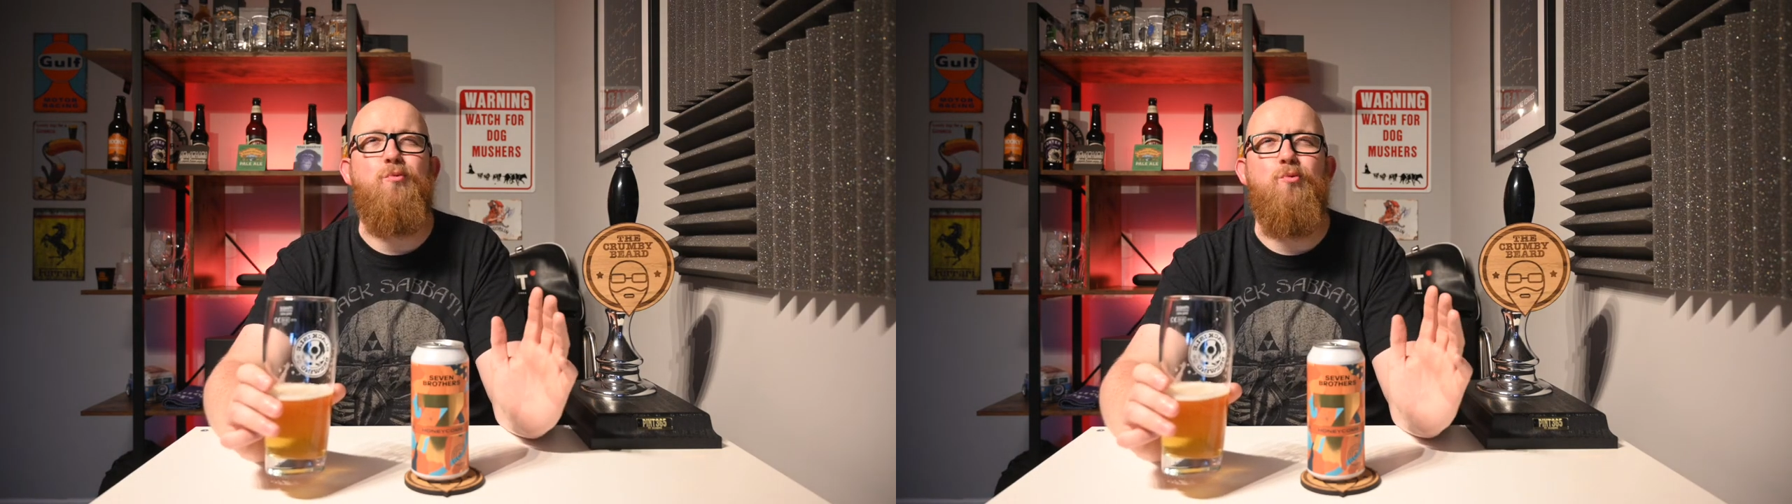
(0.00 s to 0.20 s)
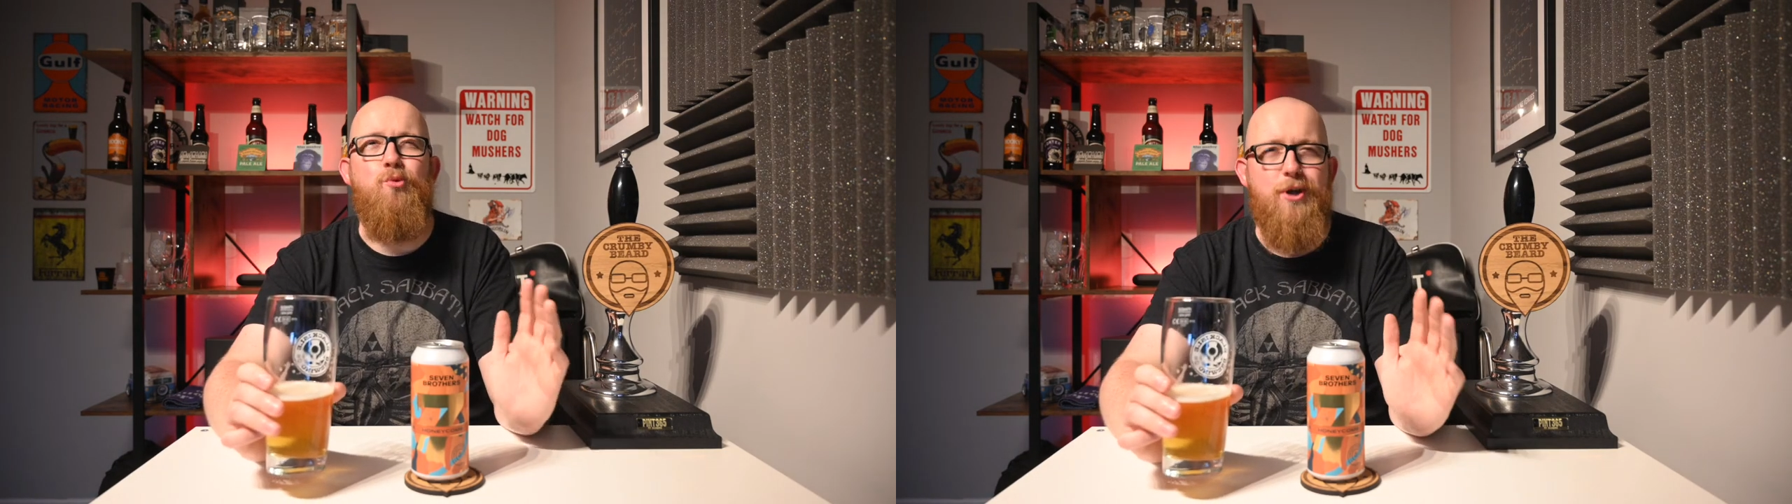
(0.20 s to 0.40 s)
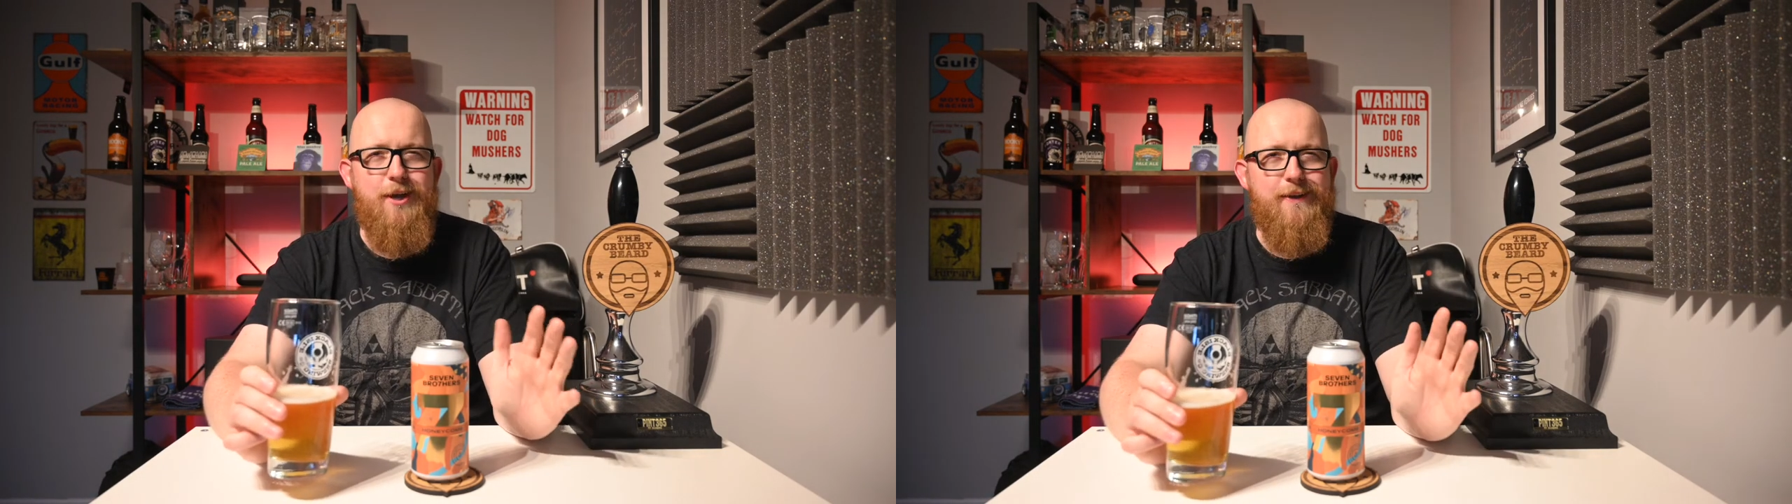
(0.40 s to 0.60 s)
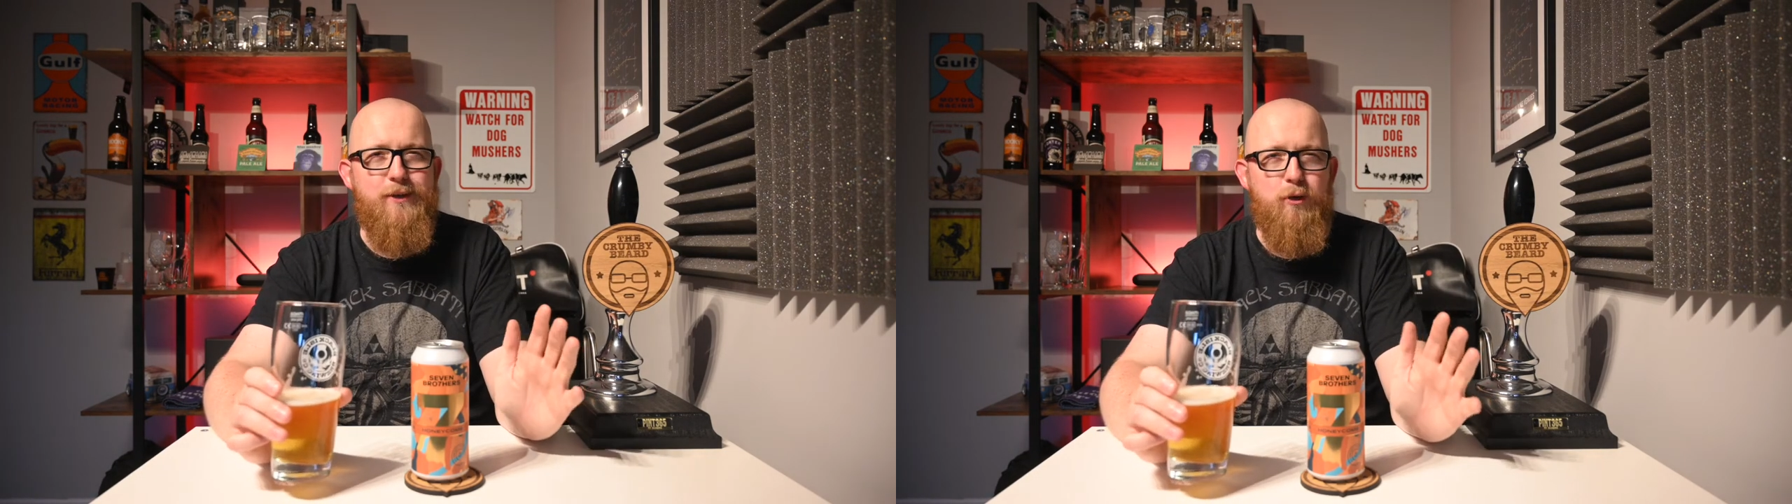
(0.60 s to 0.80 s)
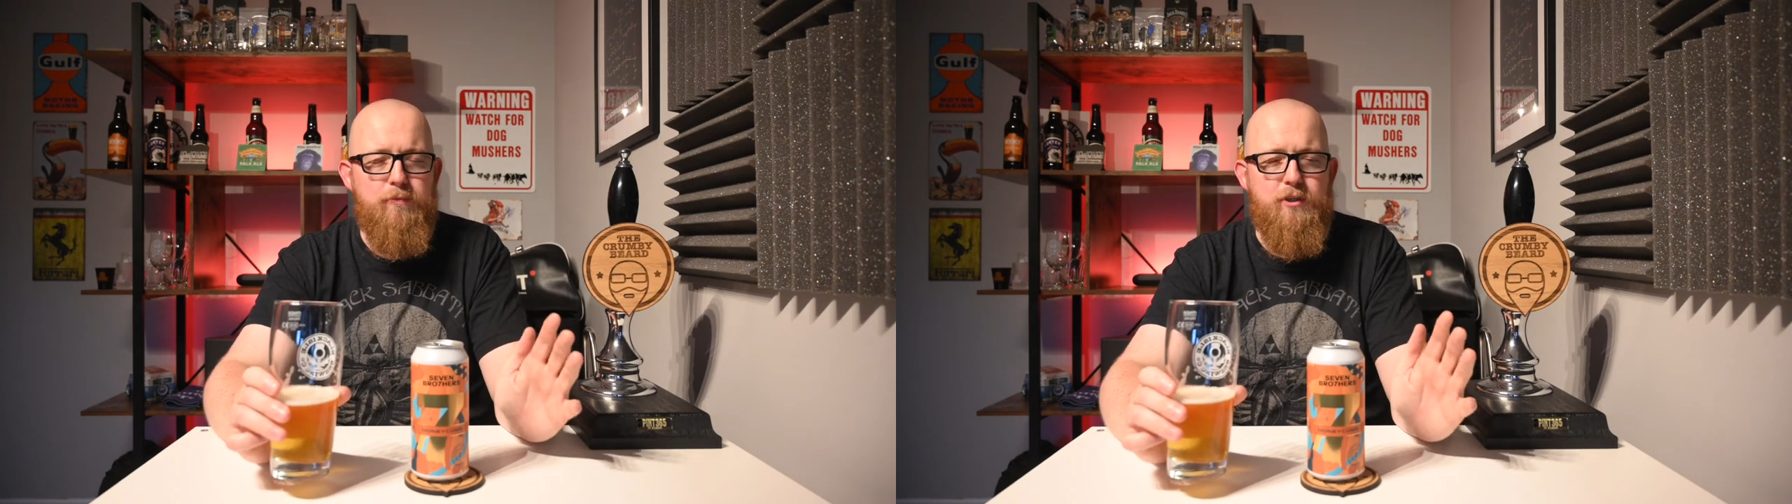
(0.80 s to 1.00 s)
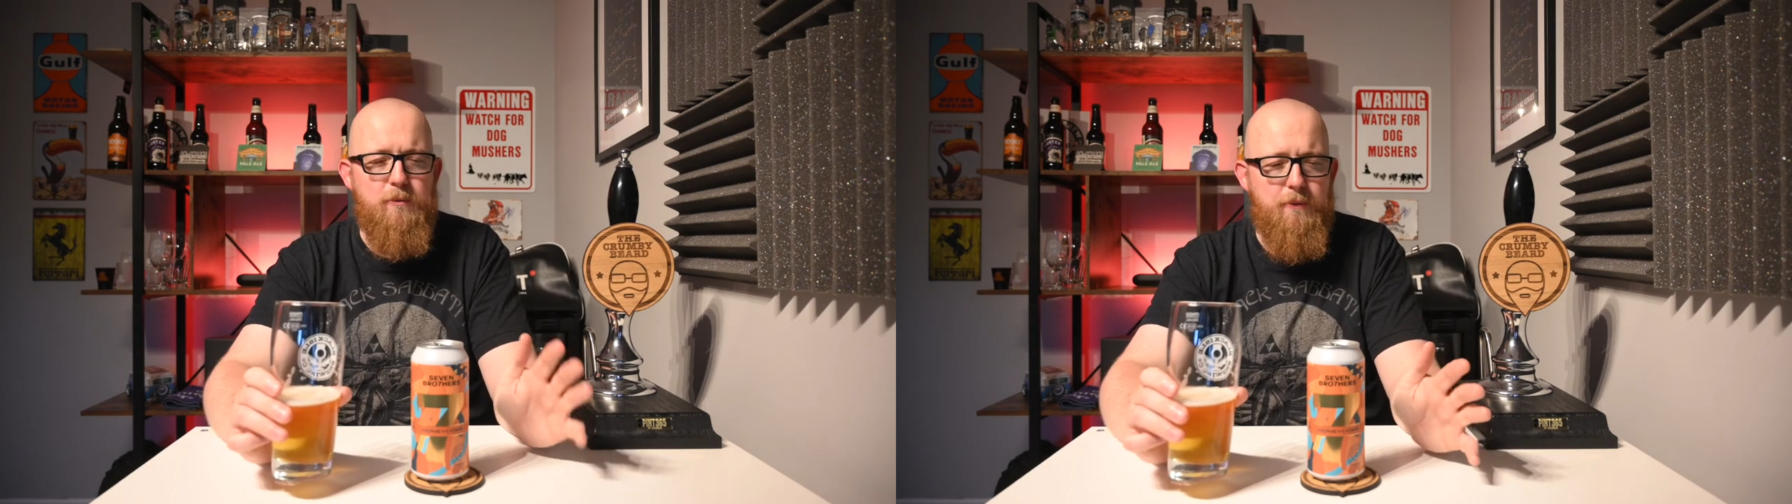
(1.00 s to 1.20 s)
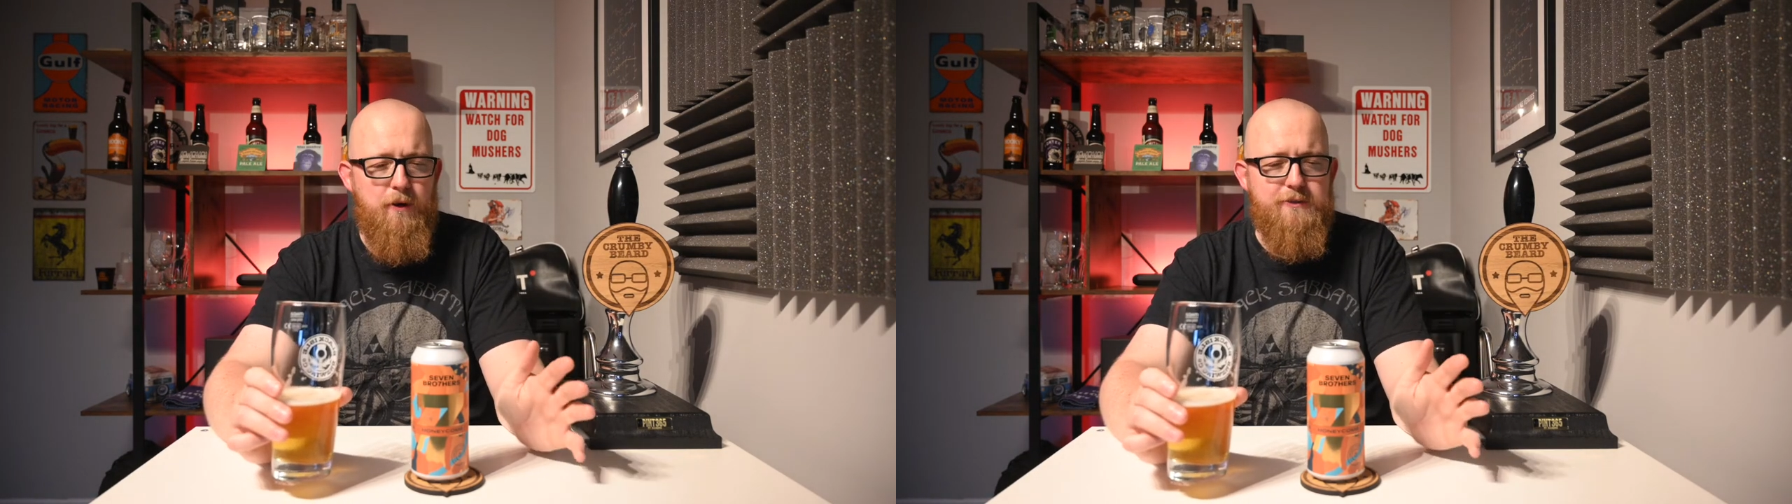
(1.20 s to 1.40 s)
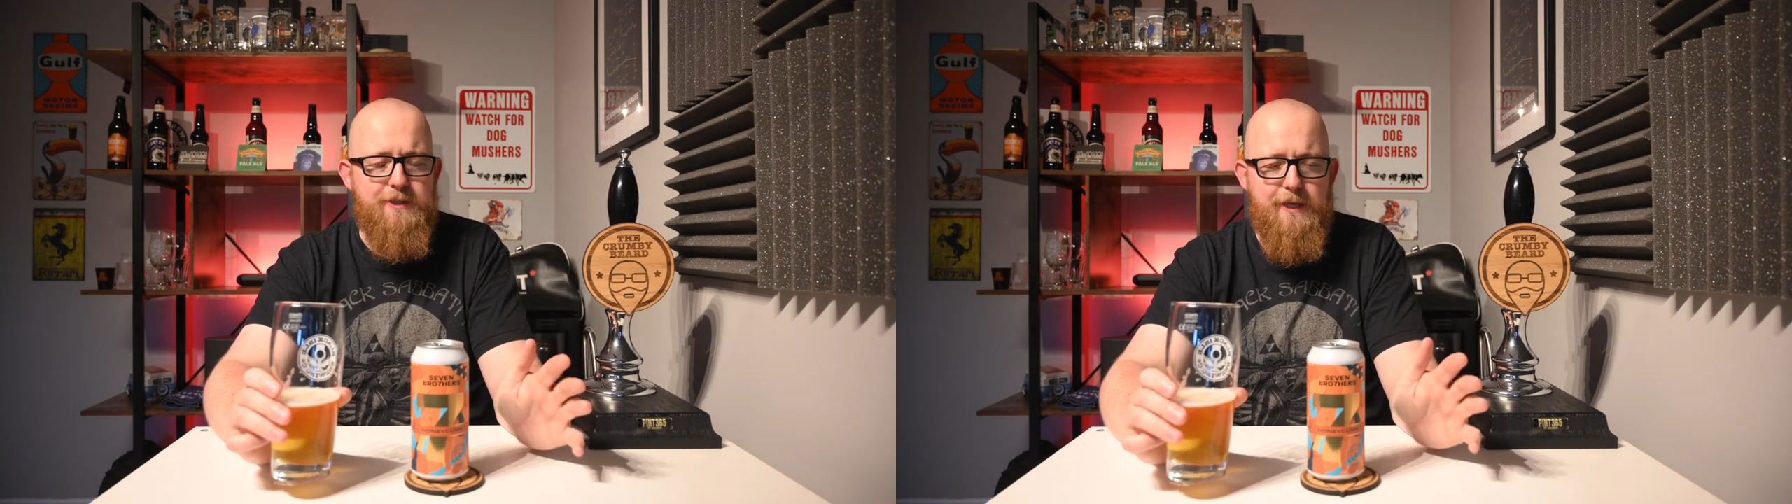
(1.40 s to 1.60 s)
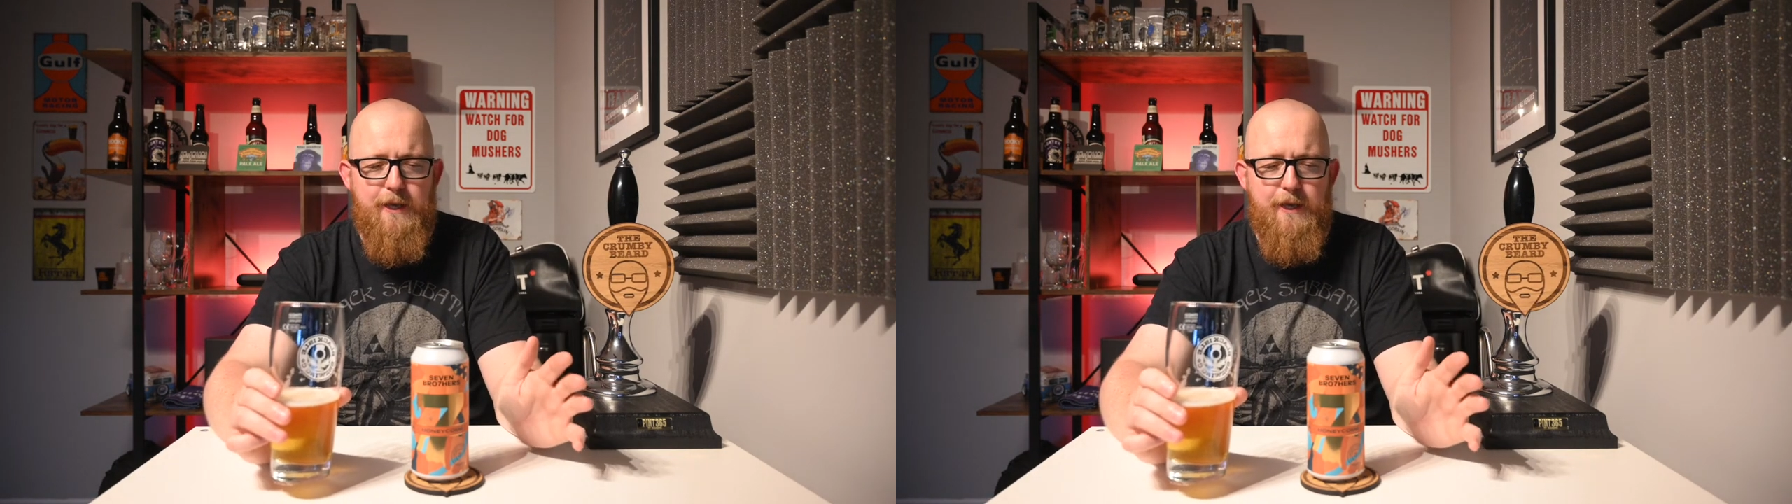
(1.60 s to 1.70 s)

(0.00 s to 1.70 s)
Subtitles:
really comes to the party.